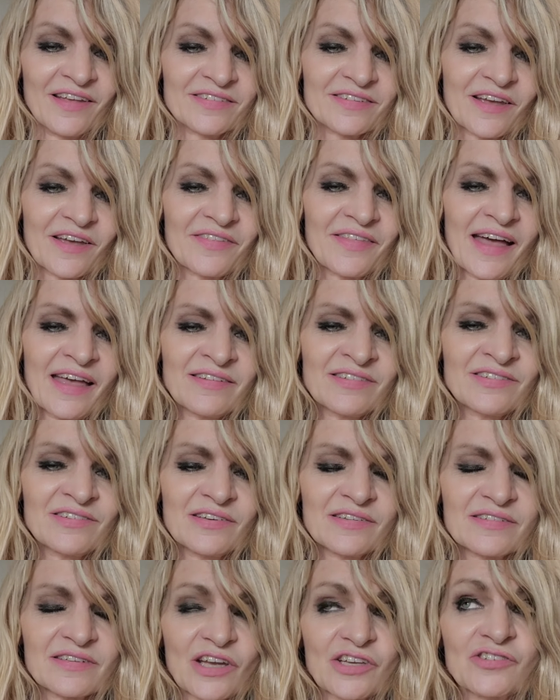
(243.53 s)
So that's
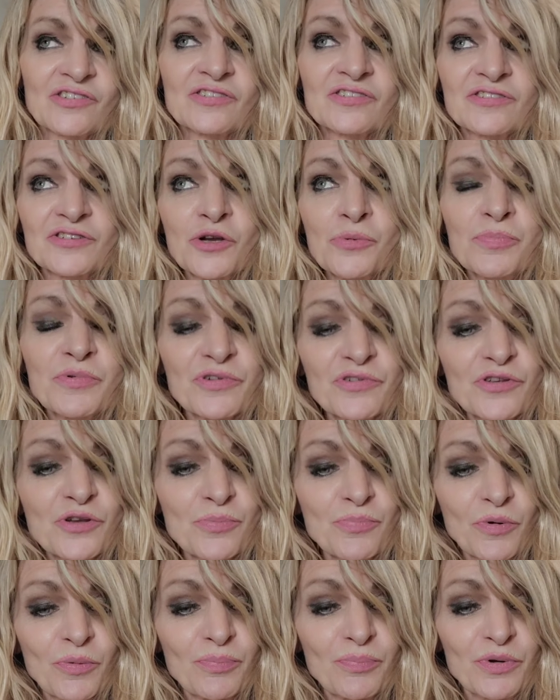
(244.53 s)
just a super,
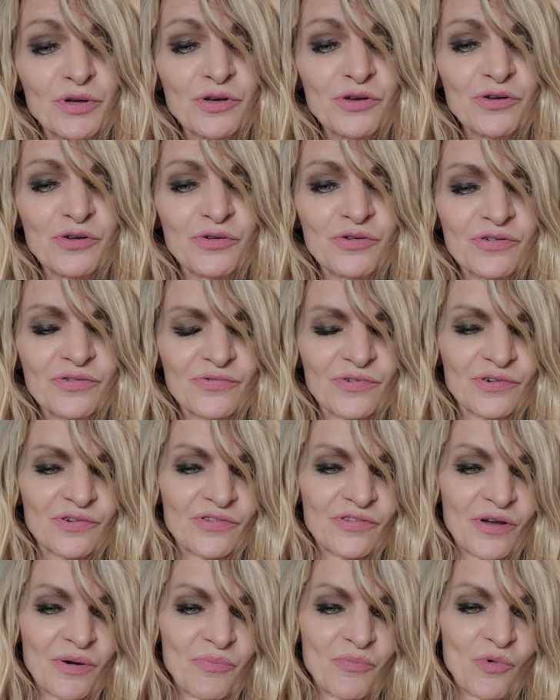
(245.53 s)
super boost
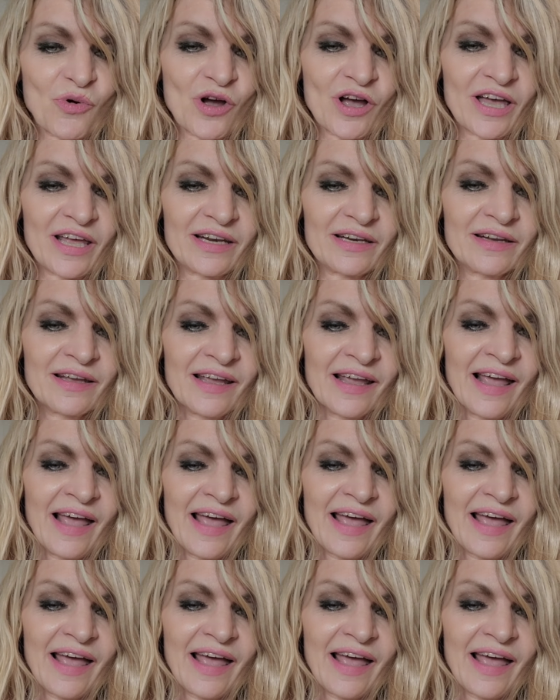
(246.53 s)
for someone,